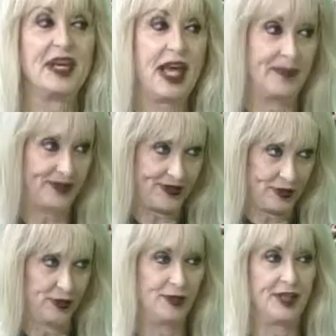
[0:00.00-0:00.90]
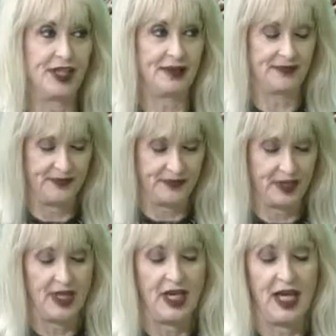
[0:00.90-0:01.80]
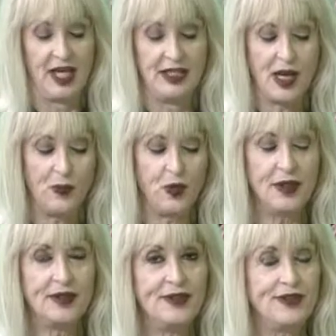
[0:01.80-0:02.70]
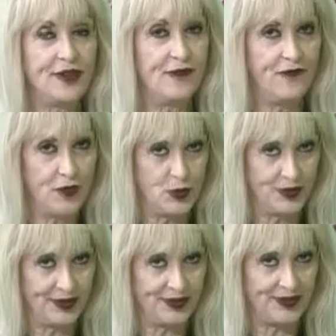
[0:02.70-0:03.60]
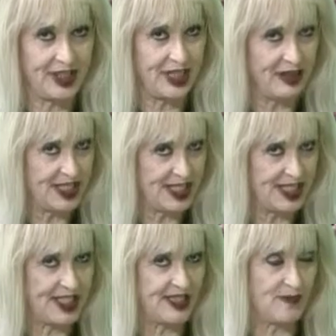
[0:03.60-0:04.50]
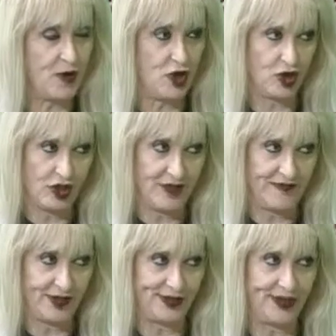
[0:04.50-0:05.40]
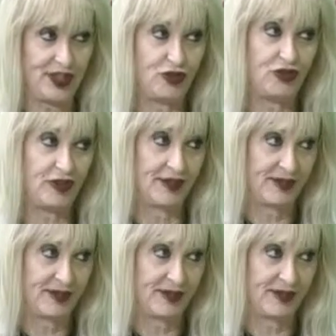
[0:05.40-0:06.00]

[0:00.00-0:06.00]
Absolutely. Now, where is the focus in the 6-part conversation?